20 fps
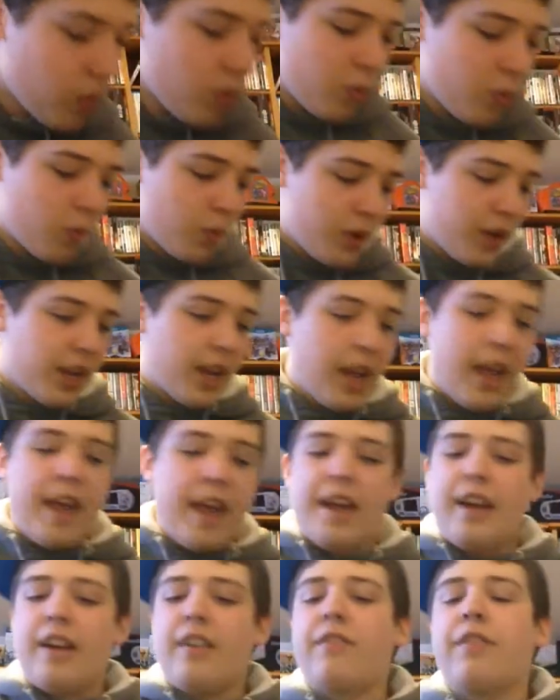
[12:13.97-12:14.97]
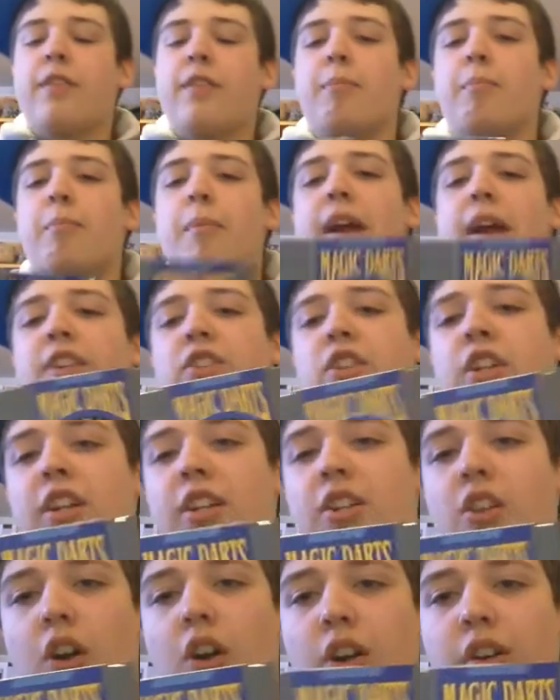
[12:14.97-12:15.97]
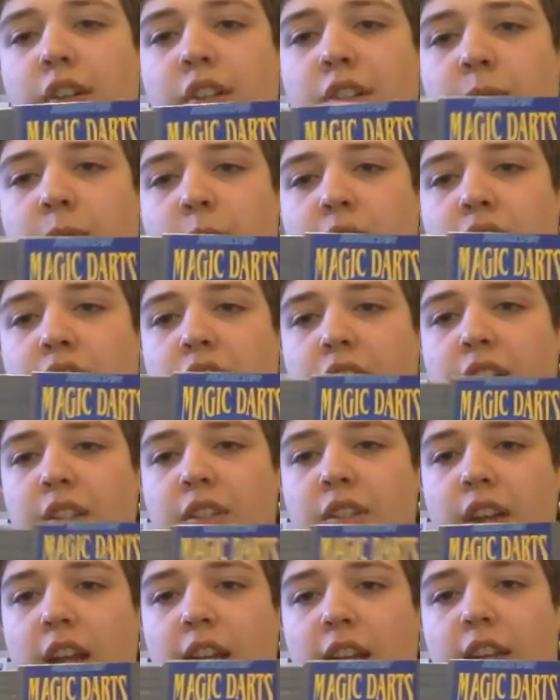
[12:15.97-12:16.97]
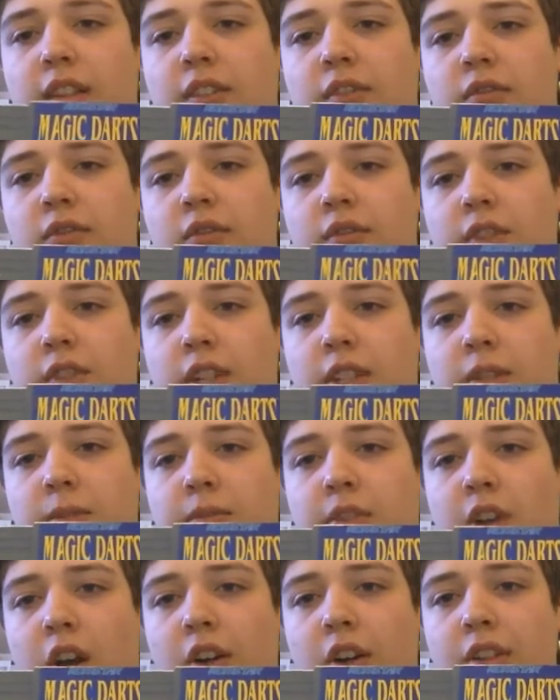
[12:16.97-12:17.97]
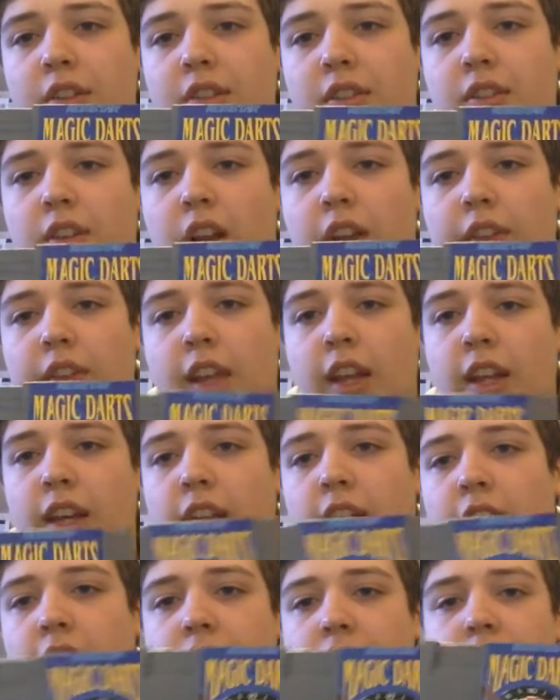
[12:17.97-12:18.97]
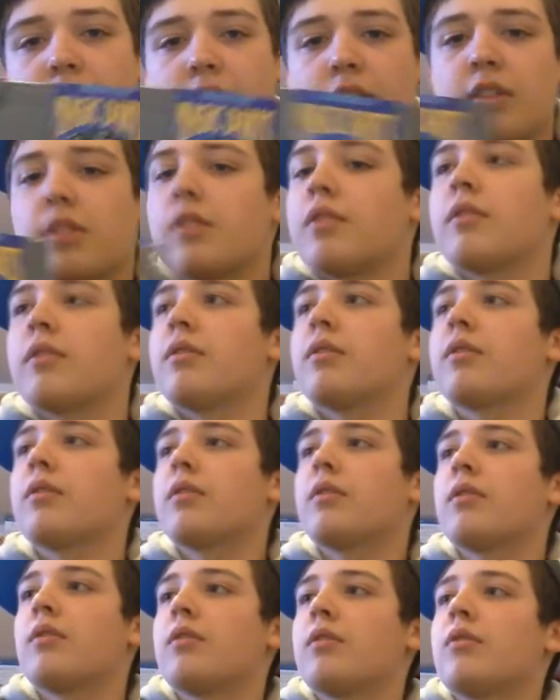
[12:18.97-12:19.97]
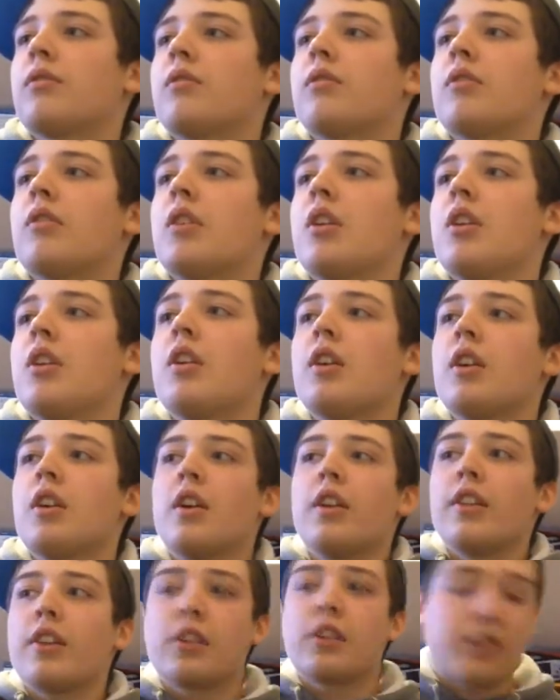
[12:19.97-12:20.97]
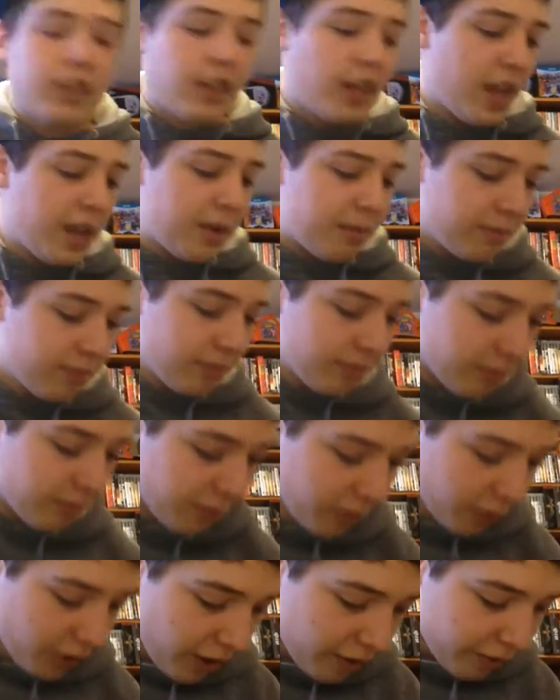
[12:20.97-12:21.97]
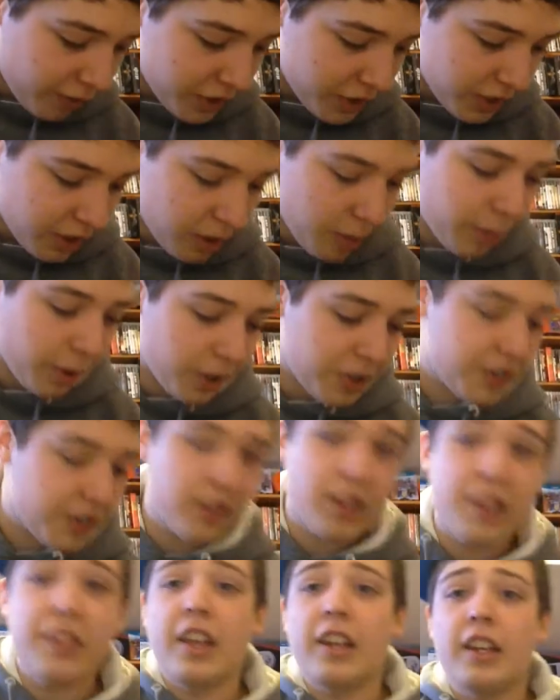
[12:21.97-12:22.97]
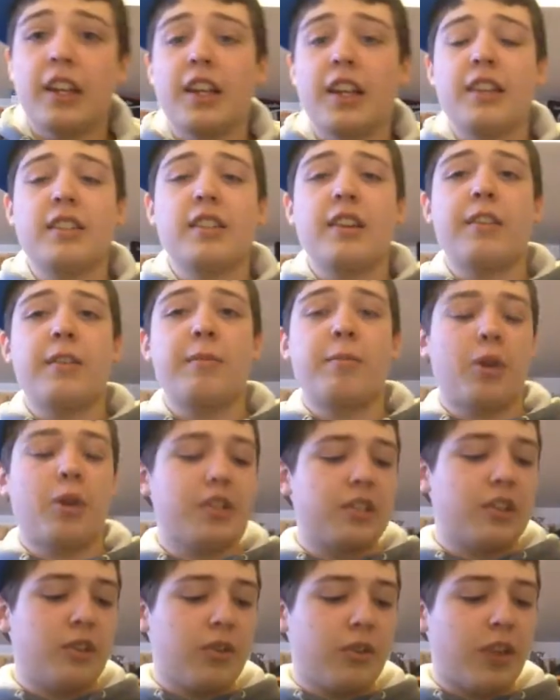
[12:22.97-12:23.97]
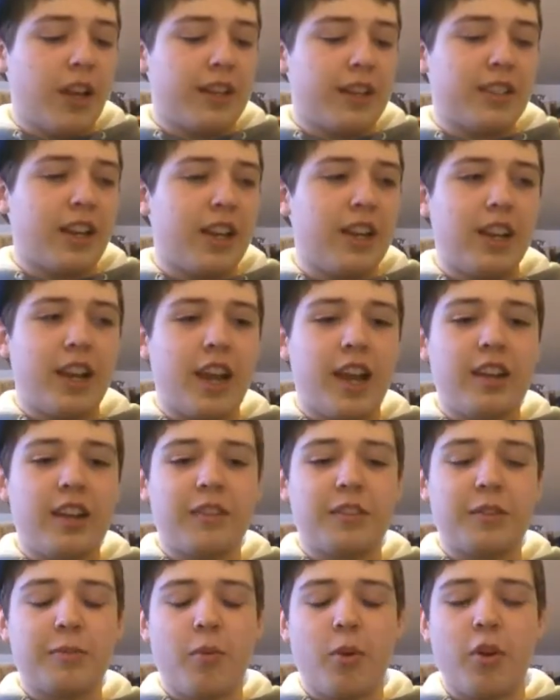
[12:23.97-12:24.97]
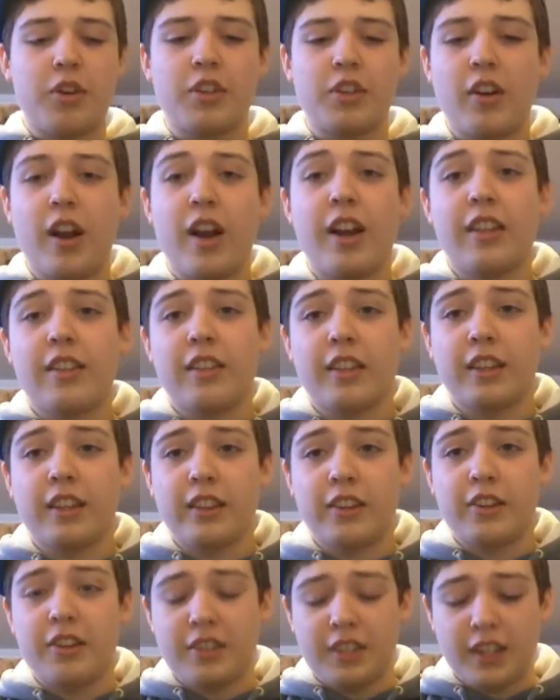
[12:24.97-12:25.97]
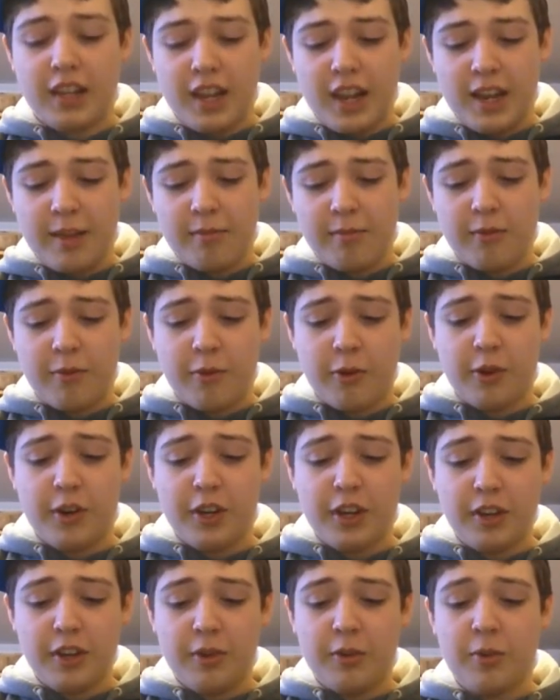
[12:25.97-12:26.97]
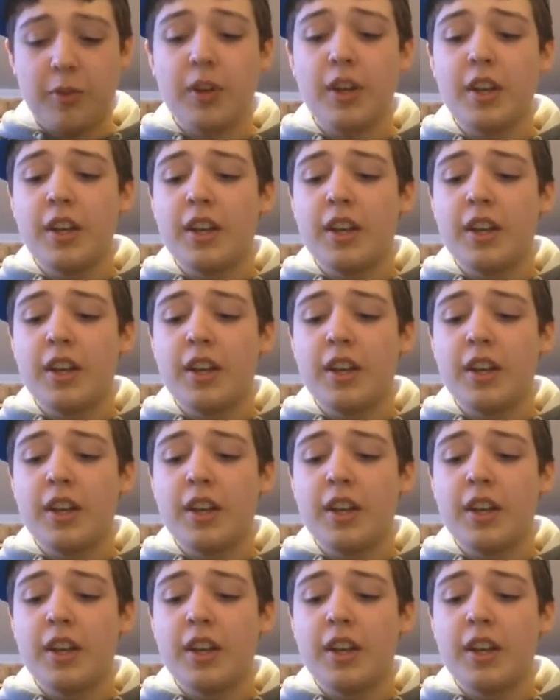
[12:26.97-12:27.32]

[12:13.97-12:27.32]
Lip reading: We have Magic Darts, which is it's darts on the NES. There's a game for every single person on the NES, every person who likes any kind of sports or anything, there's a game for you.